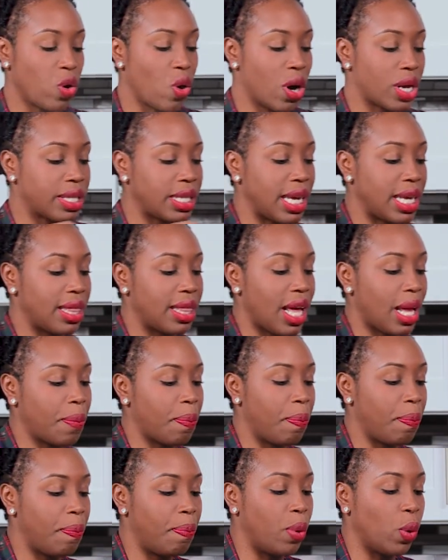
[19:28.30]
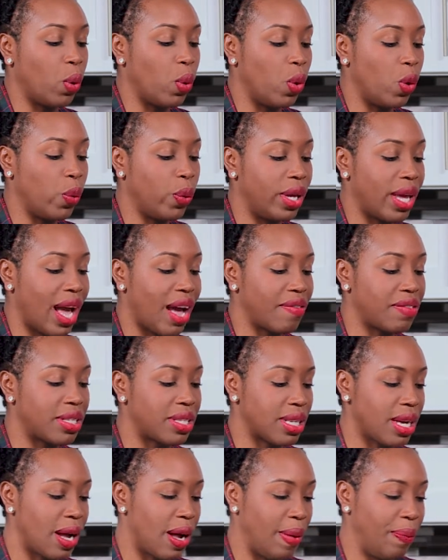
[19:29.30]
course, in that bowl, we have
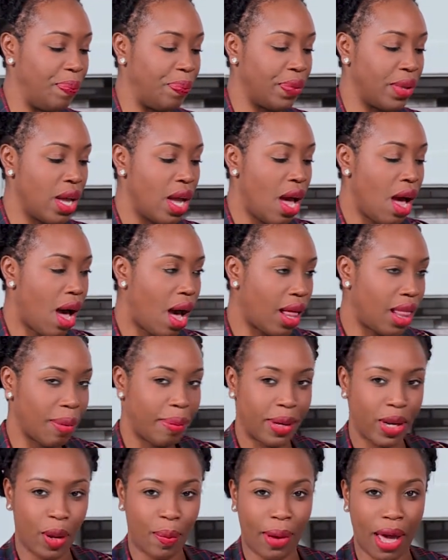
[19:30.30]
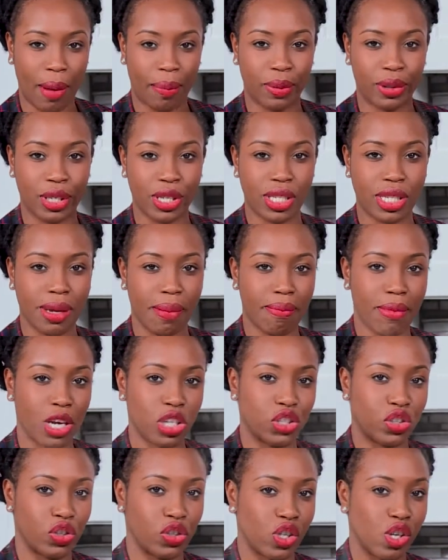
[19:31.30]
some jalapeno peppers, some
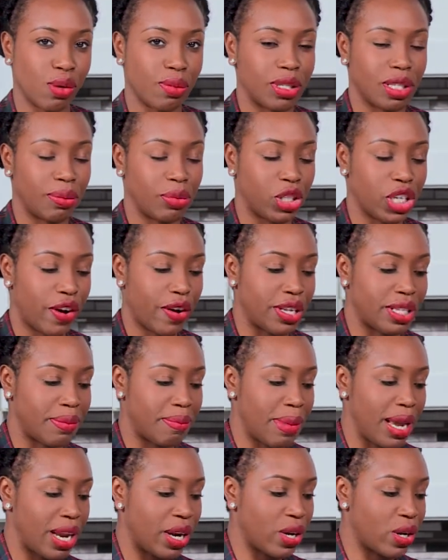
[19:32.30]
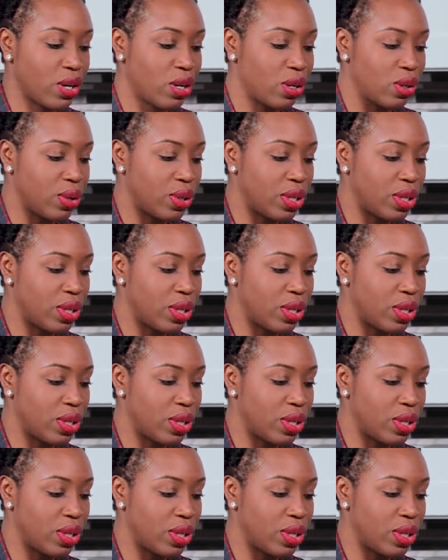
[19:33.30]
mushrooms, some cherry tomatoes,